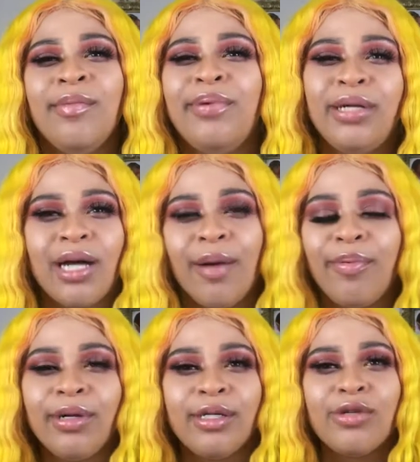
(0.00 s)
put a
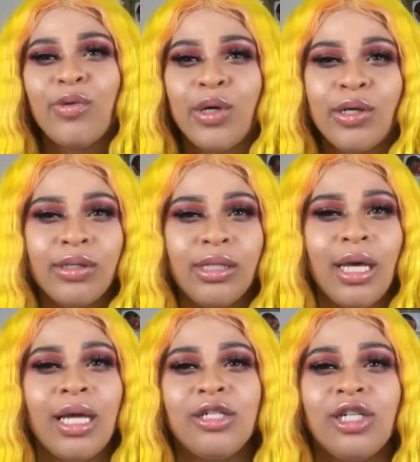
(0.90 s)
couple of squirts
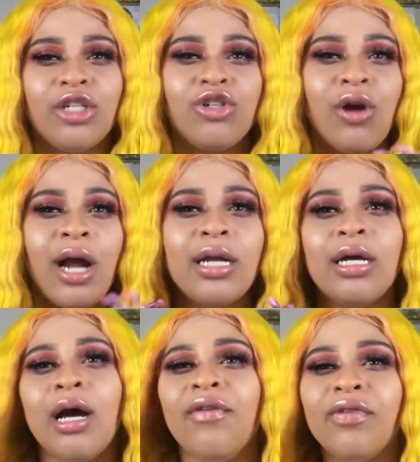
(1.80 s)
and just tried to
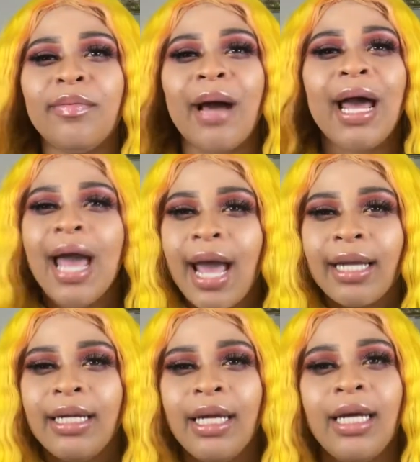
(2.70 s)
cover my
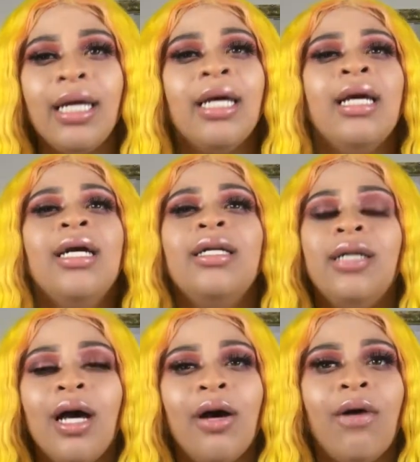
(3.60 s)
acne.
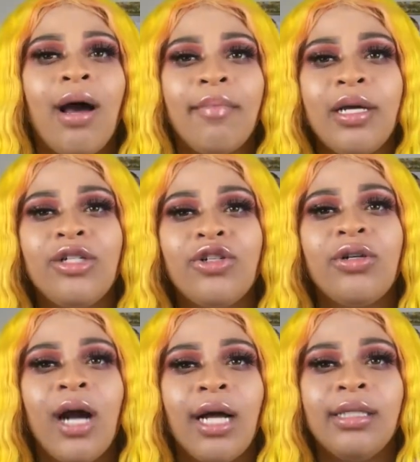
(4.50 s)
No, I made sure
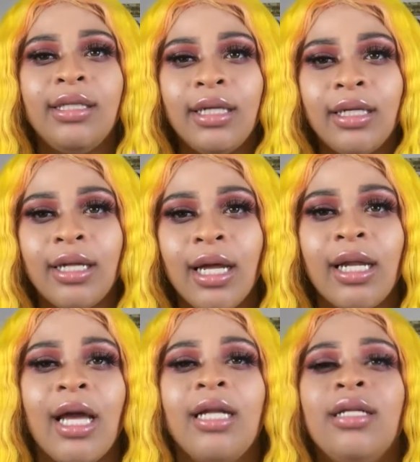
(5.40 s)
I did that.
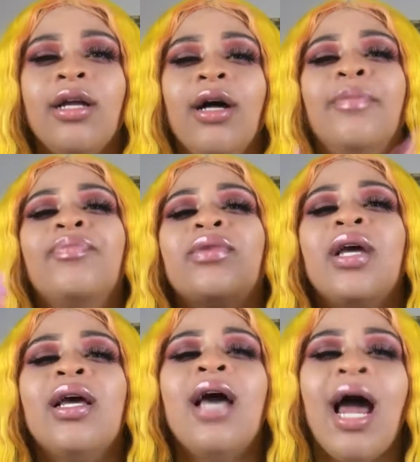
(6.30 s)
Like, no,
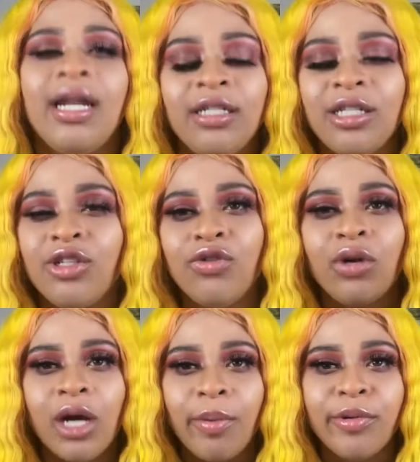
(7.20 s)
I didn't just do
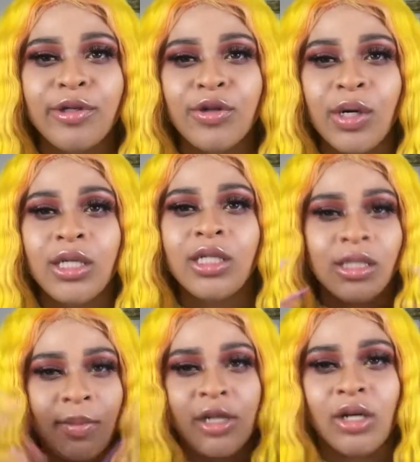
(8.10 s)
a couple of squirts just
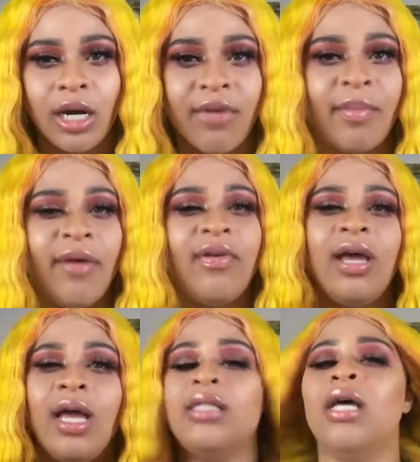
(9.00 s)
to make sure I cover my
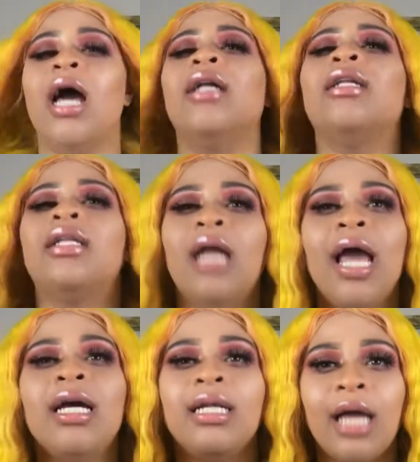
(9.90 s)
face. I
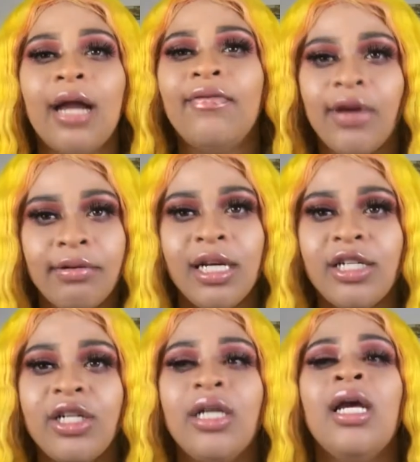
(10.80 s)
like a lot of
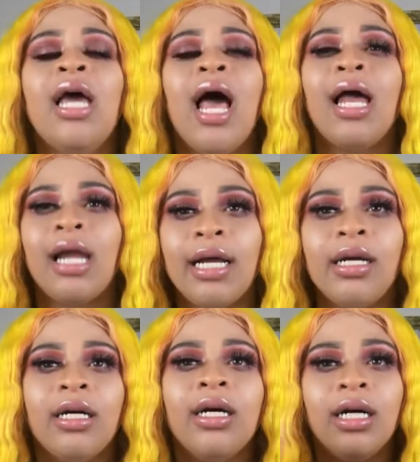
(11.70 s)
foundation. I like
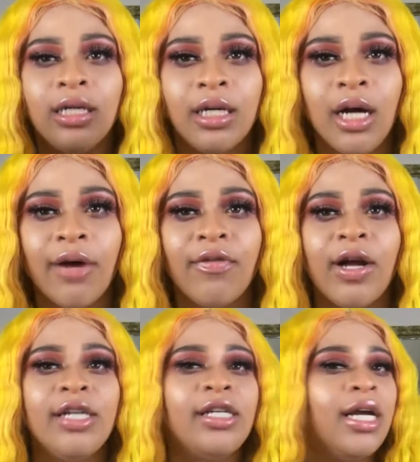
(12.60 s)
a good
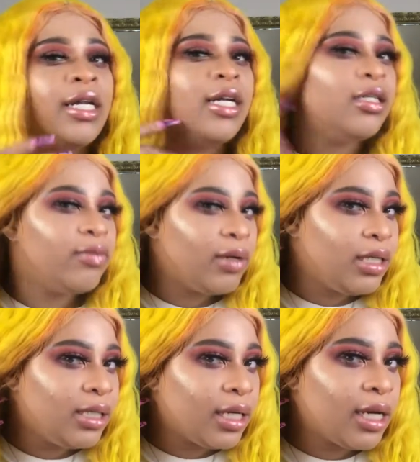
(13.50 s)
coverage, and this
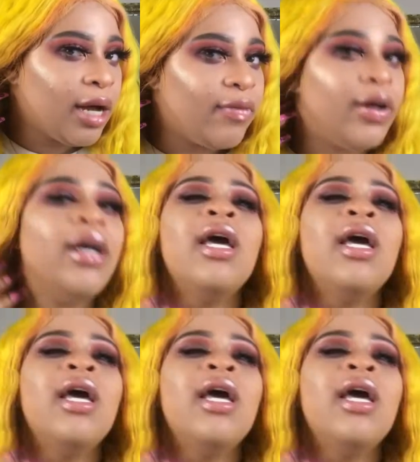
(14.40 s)
really did cover.